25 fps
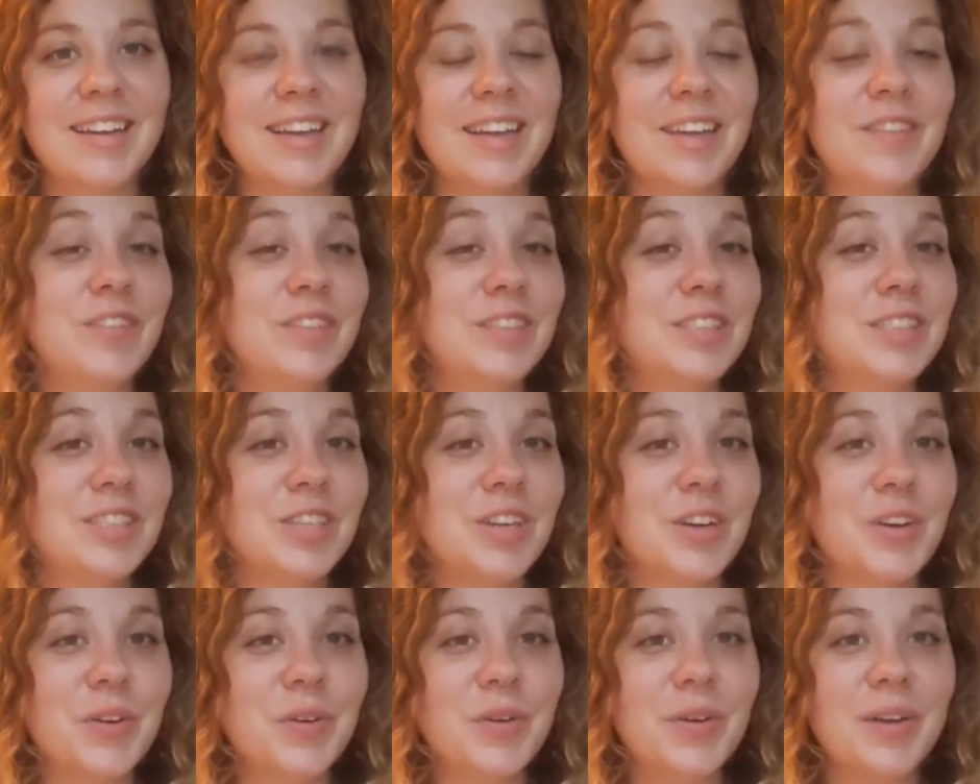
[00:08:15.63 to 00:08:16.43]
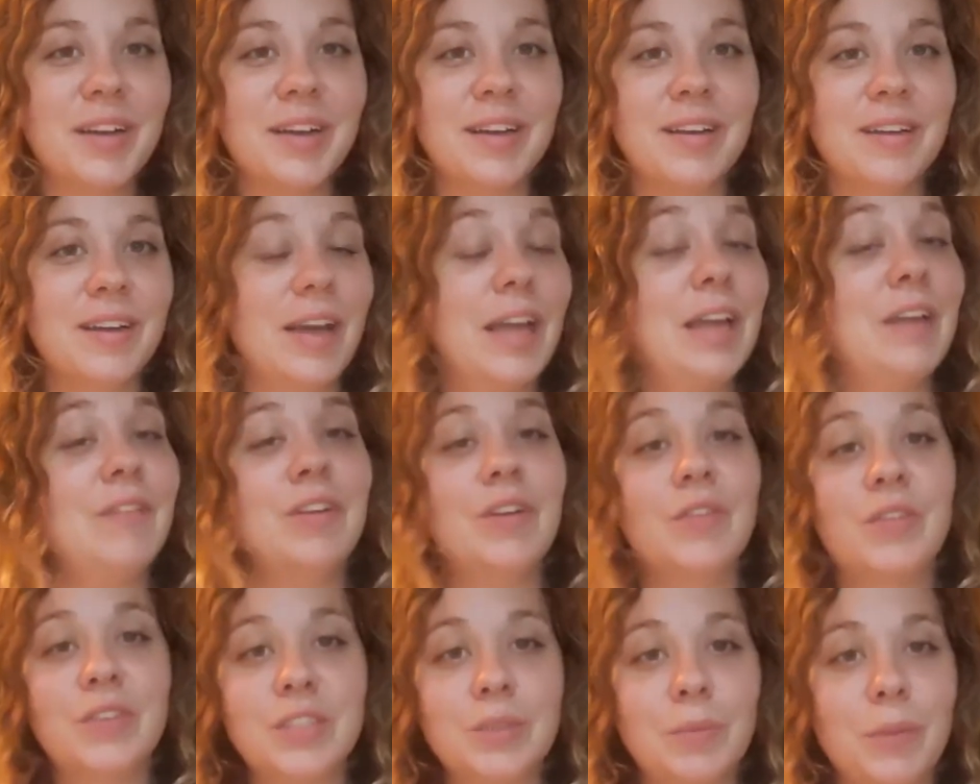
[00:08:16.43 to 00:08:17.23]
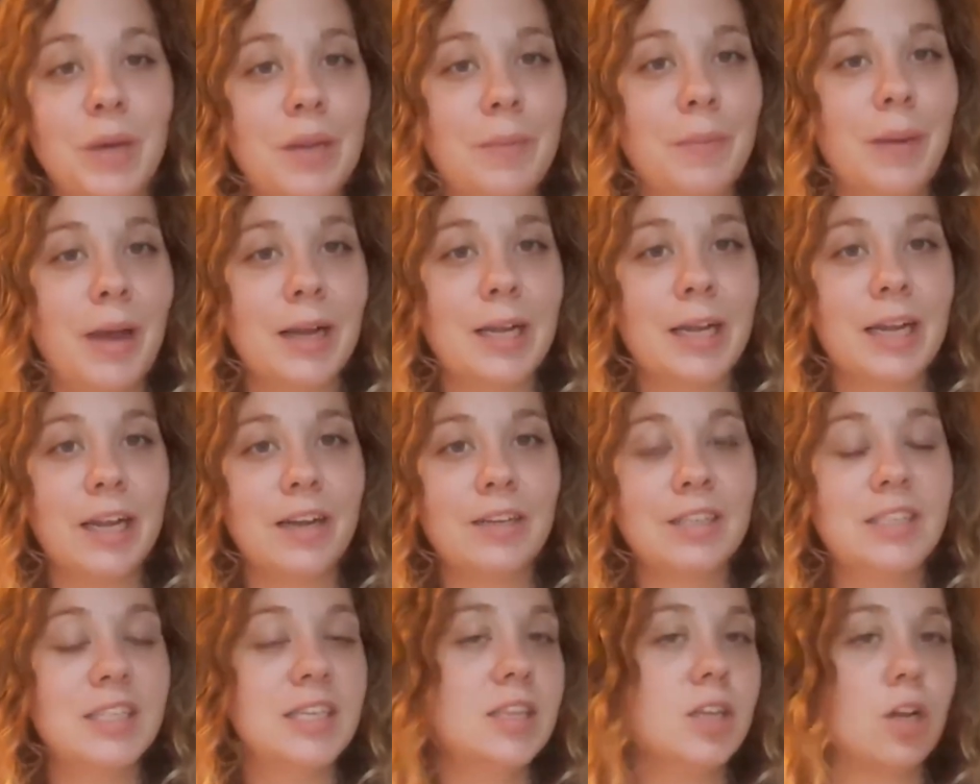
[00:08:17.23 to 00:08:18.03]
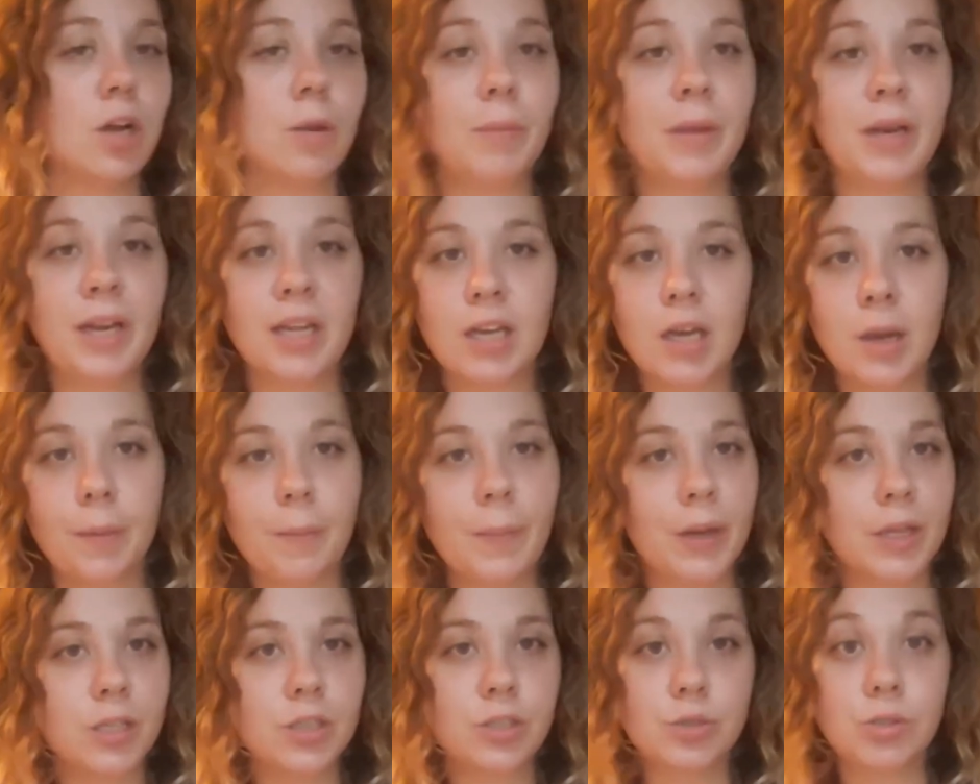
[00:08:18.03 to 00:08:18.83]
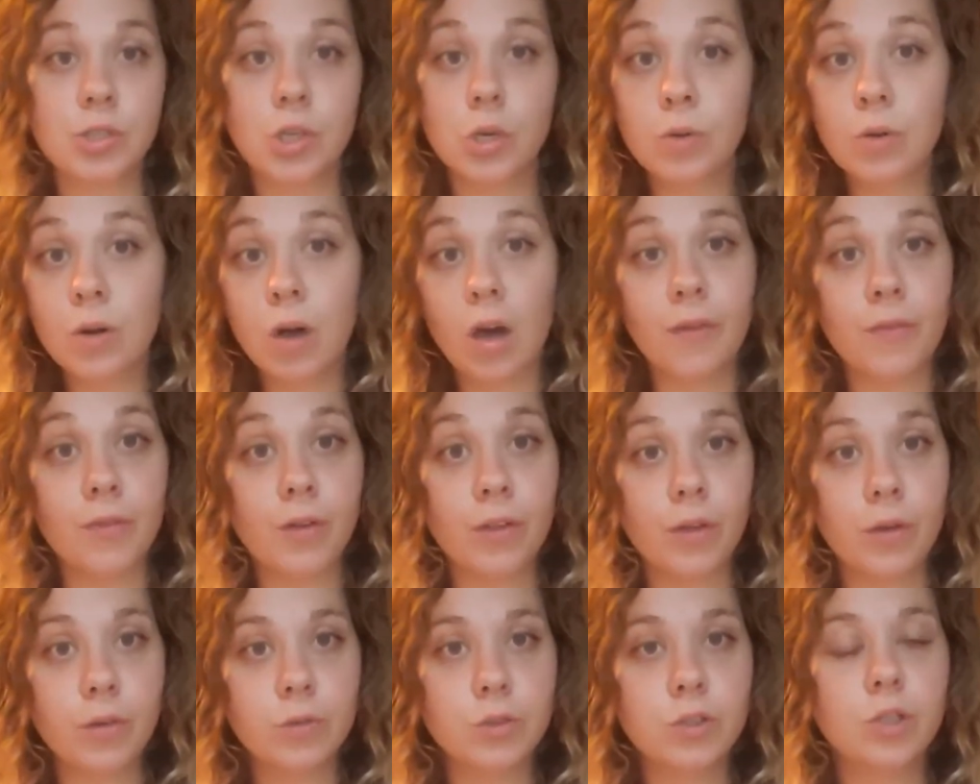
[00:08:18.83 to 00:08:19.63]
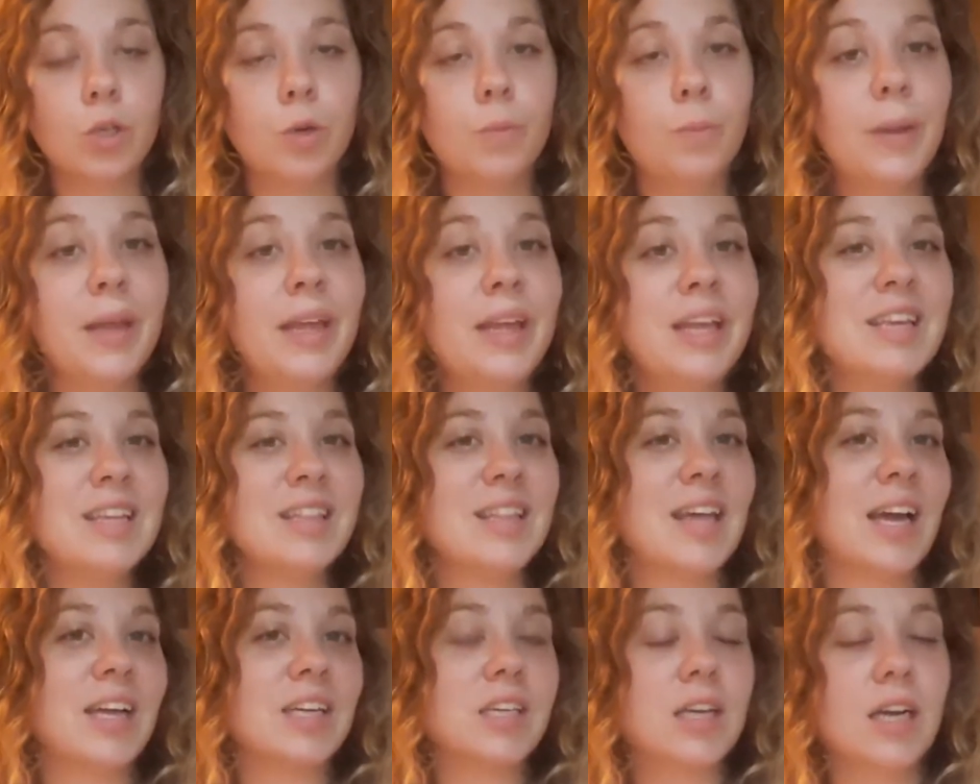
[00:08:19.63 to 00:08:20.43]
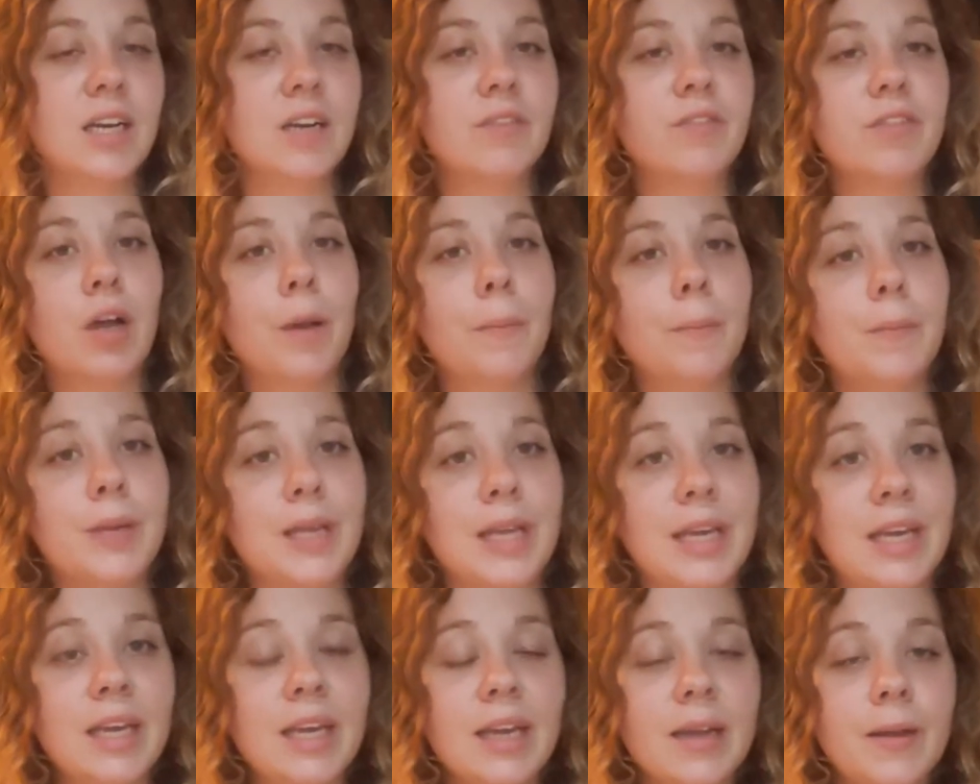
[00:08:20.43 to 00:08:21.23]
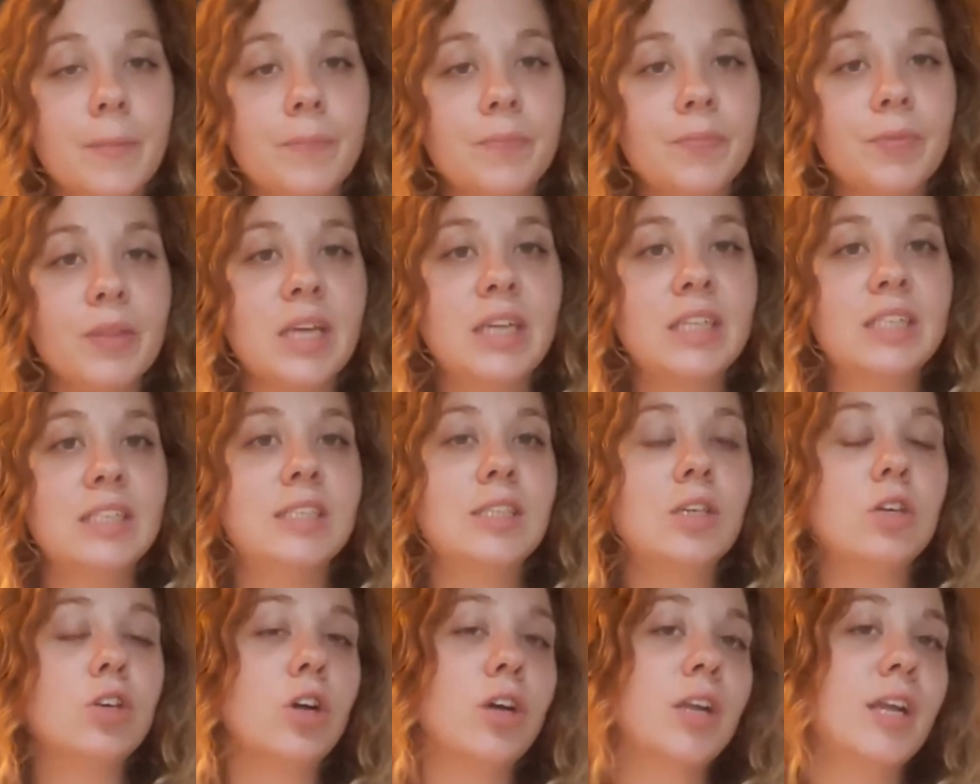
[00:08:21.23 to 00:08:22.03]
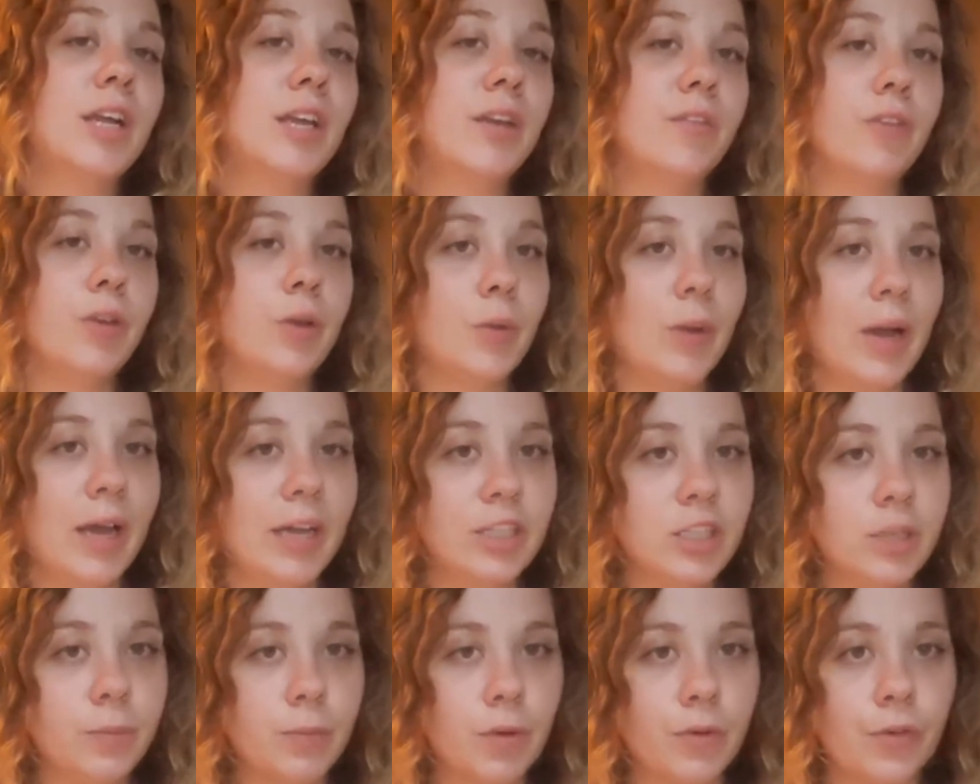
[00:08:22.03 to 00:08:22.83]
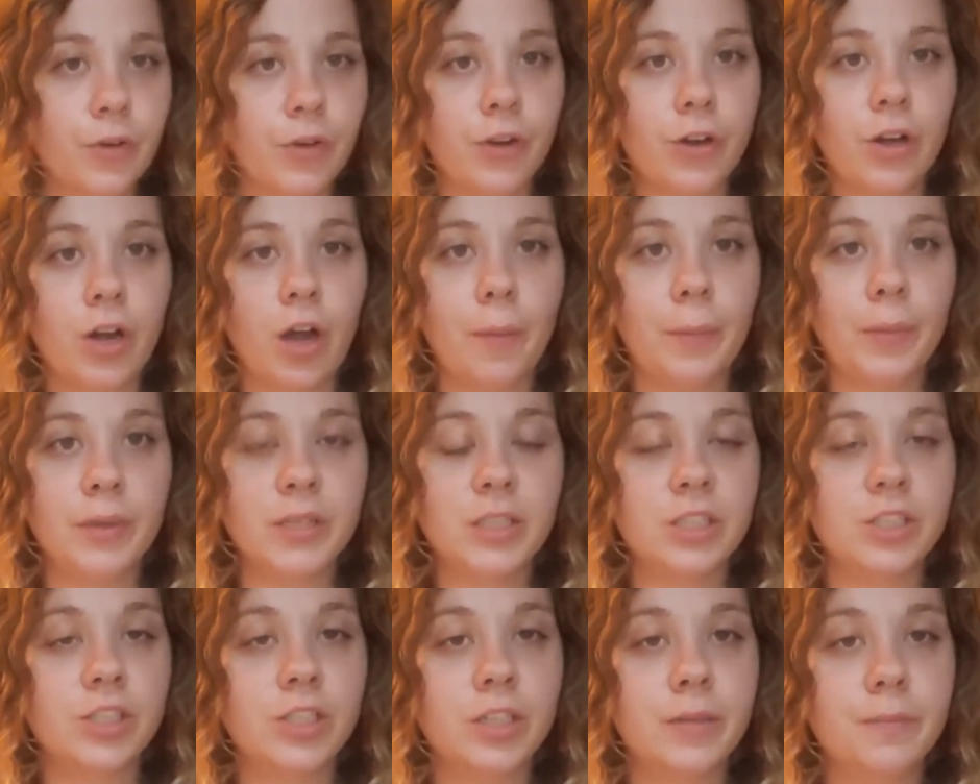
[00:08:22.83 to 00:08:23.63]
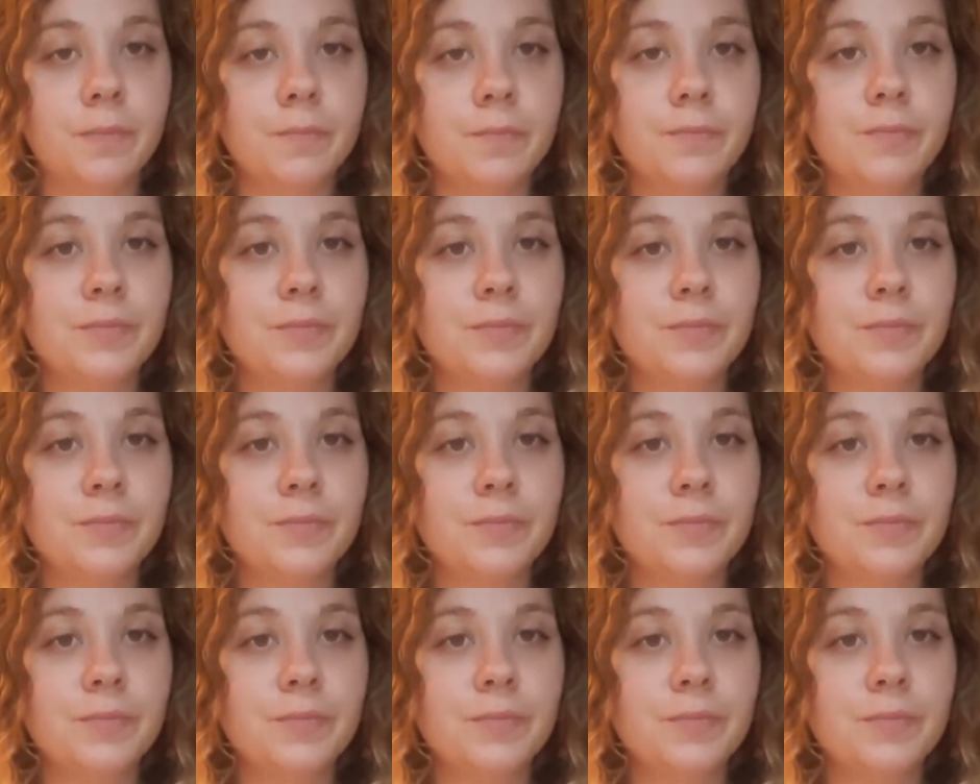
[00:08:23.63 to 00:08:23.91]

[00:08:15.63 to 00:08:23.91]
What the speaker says: even if it's a money back guarantee, there are many companies who don't offer those. So being that kind of company is still going to give you an edge up over your competition.